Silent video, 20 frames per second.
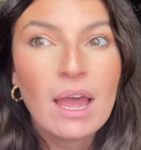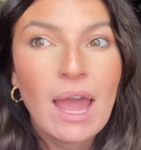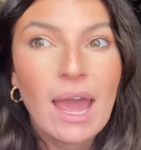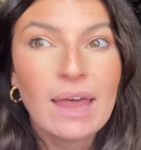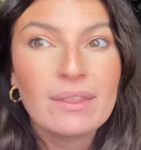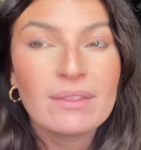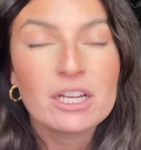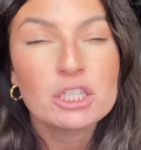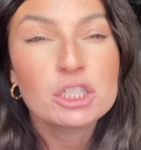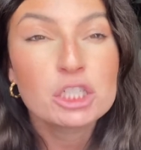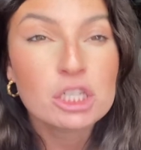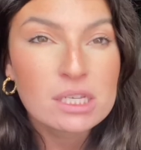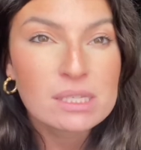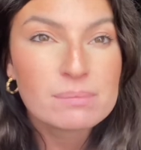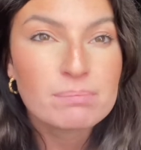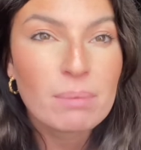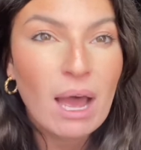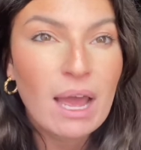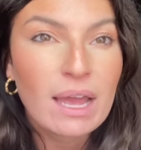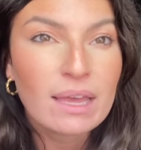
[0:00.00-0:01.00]
and like
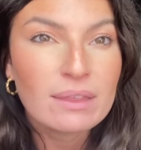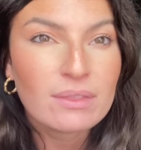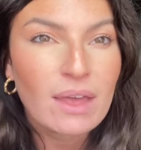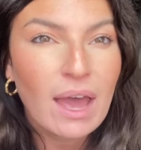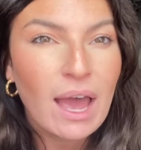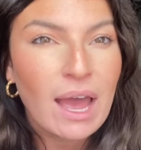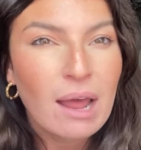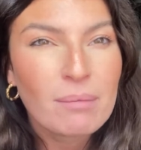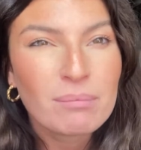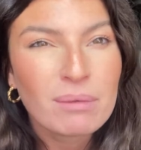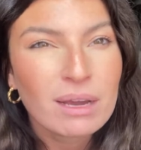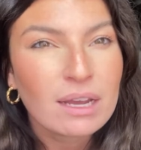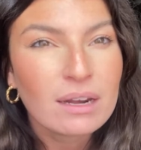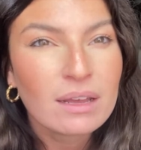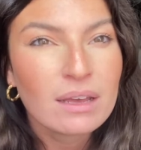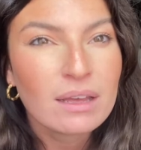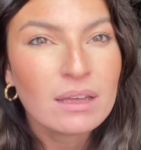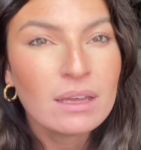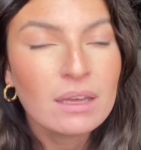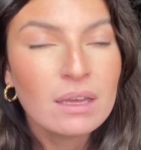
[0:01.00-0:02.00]
just buying that, I'm not
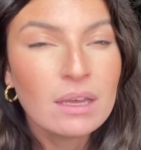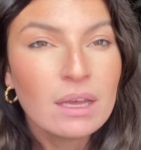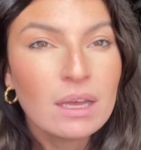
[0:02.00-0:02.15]
gonna,